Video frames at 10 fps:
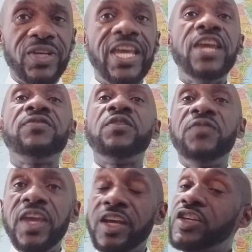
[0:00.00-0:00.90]
If the
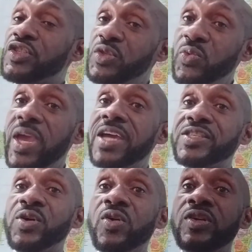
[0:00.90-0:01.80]
vehicle is 2 years
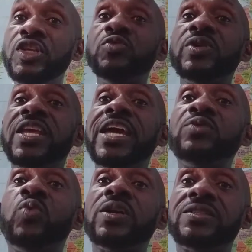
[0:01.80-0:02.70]
old, you would
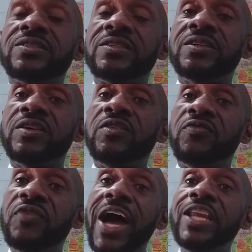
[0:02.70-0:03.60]
get what the
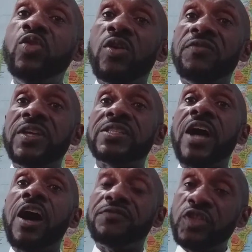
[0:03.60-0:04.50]
value of it
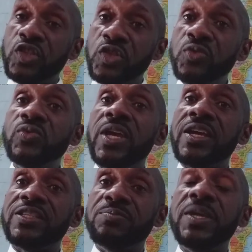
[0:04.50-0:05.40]
after 2
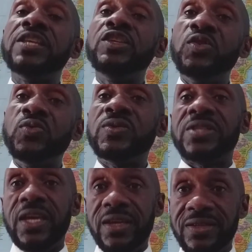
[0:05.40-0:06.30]
years being used
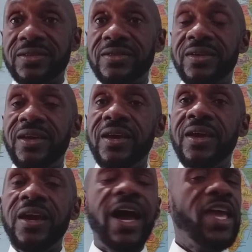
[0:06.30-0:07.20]
is.
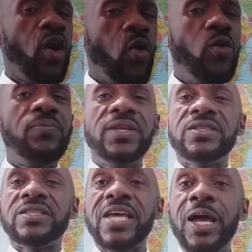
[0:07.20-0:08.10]
I hope this
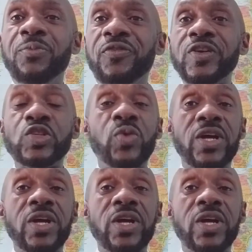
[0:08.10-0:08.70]
is helpful to